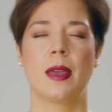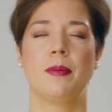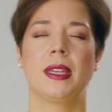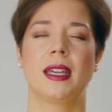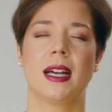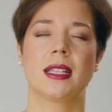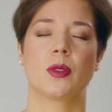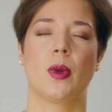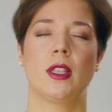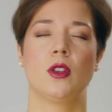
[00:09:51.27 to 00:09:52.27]

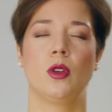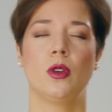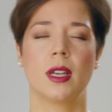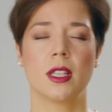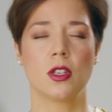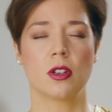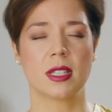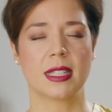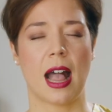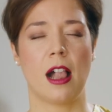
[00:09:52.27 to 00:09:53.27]
Because when you look at
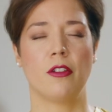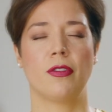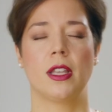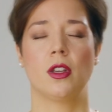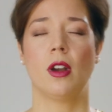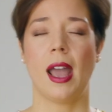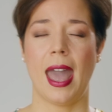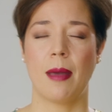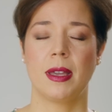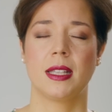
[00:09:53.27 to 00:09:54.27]
yourself and your
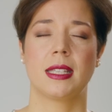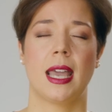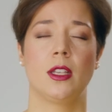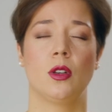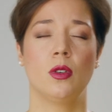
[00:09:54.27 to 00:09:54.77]
habits and you